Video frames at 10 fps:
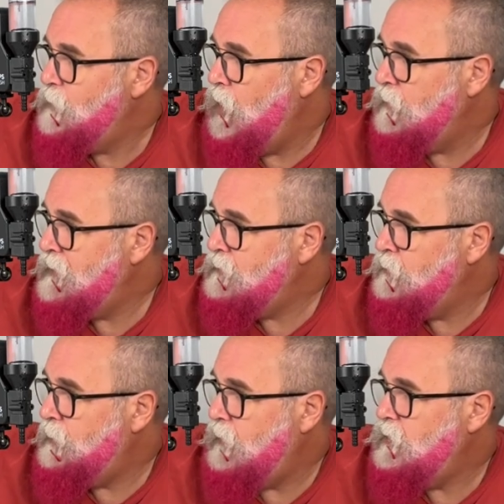On
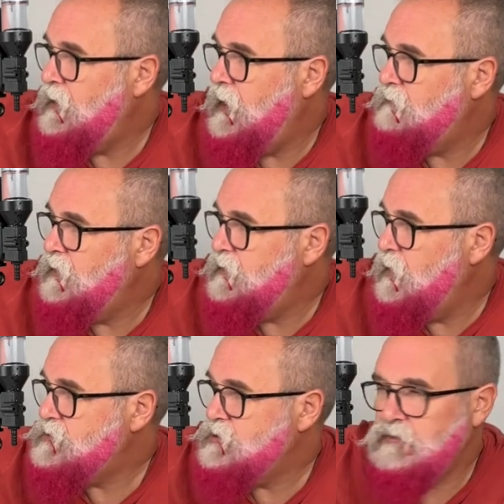minimum power, I've got the
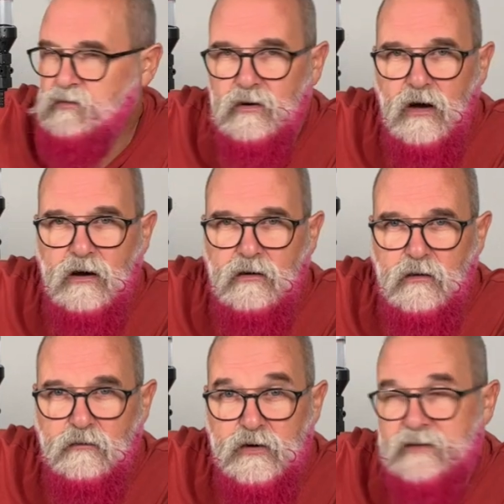option to
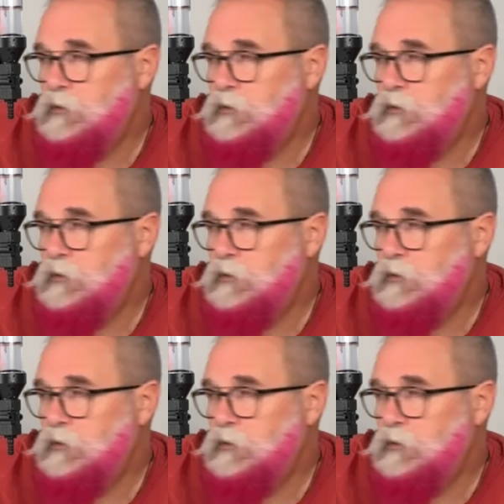the freeze